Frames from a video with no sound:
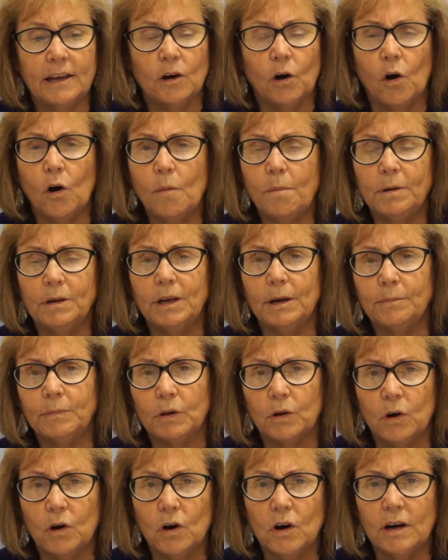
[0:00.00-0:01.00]
open up
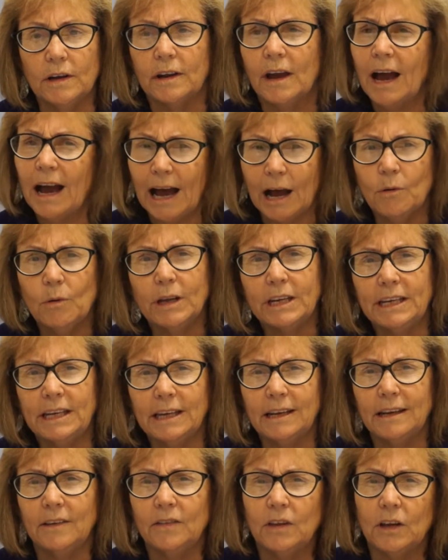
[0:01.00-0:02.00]
the hood. I want to
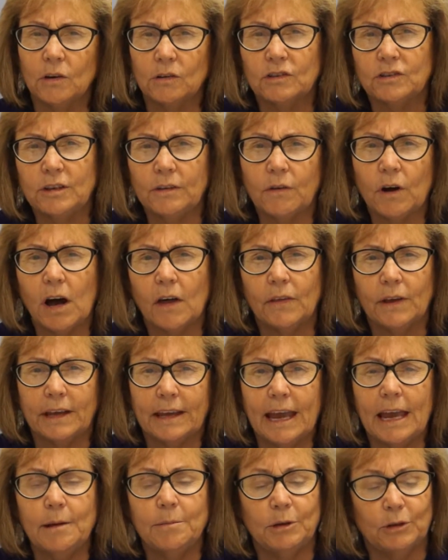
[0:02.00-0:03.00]
get in there and see if all the
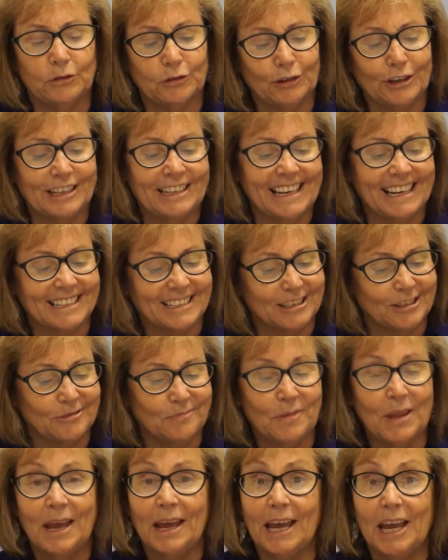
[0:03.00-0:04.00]
cables are connected.
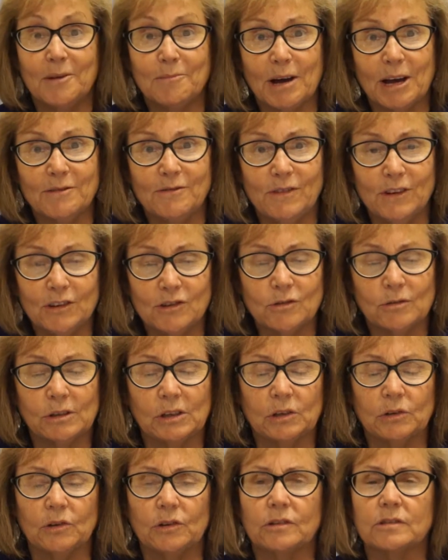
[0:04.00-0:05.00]
And my
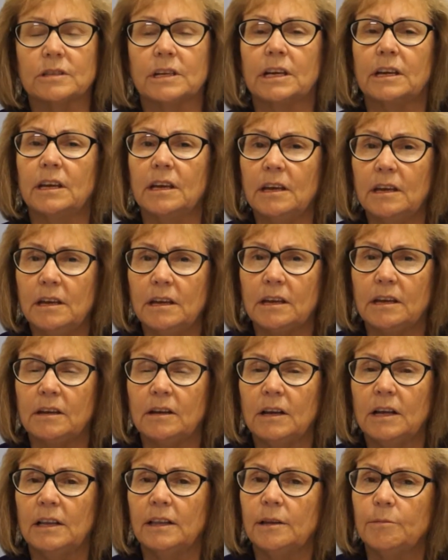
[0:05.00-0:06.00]
visual learner's like, "Hey,
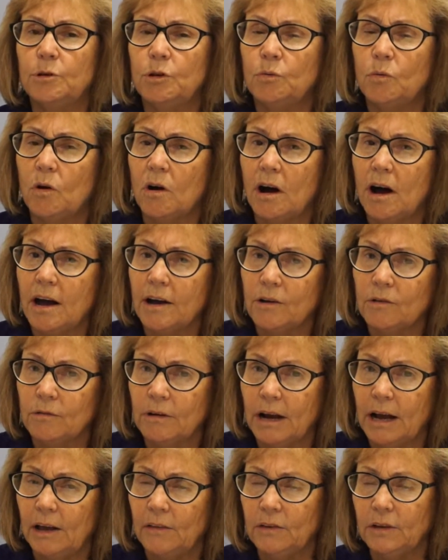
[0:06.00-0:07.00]
let me walk
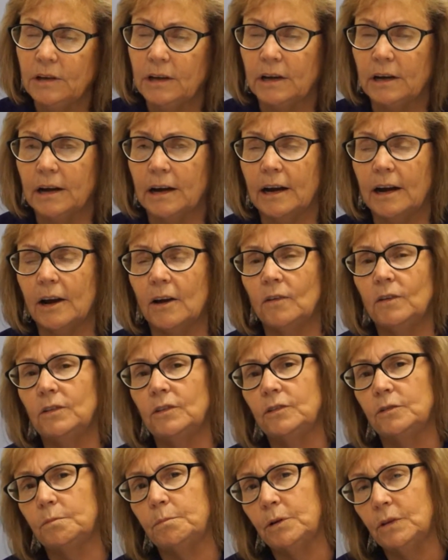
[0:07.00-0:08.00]
around the car.
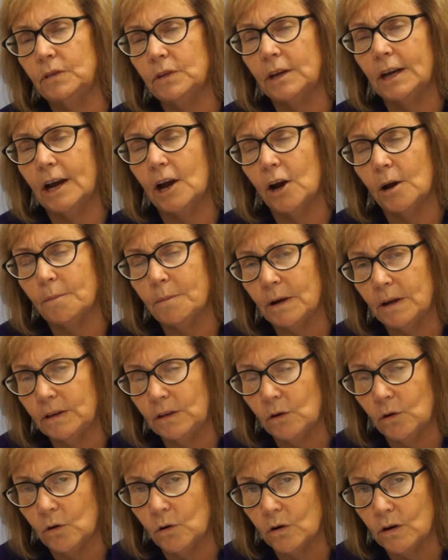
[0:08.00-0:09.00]
Let's put the car up on
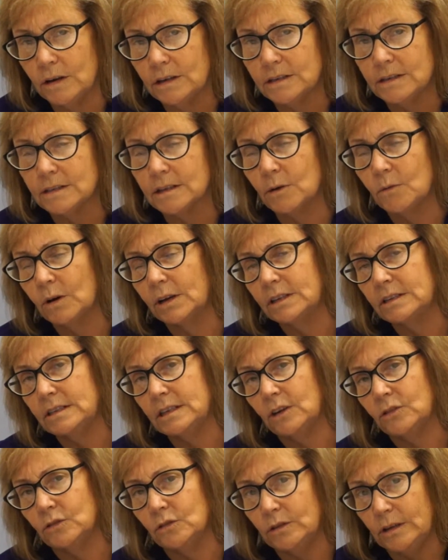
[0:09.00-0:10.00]
the hoist. I want to
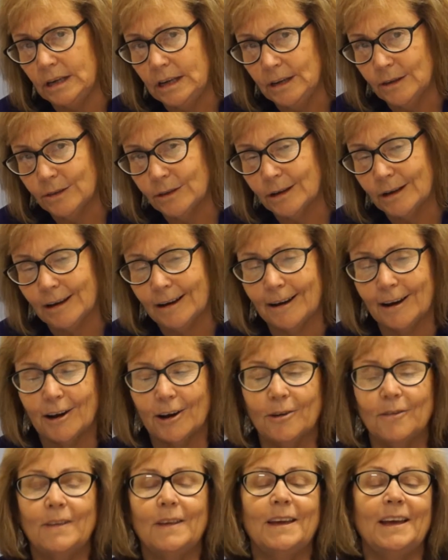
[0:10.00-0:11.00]
see underneath the
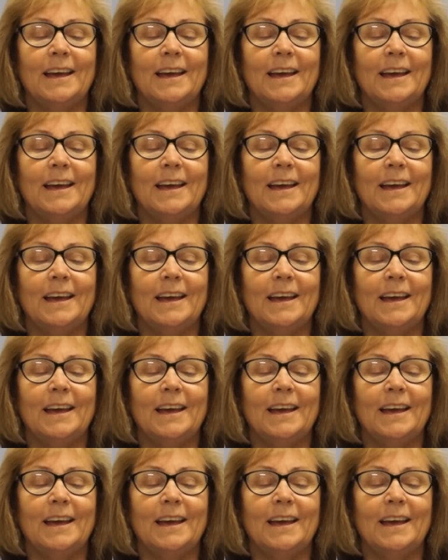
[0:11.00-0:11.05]
car."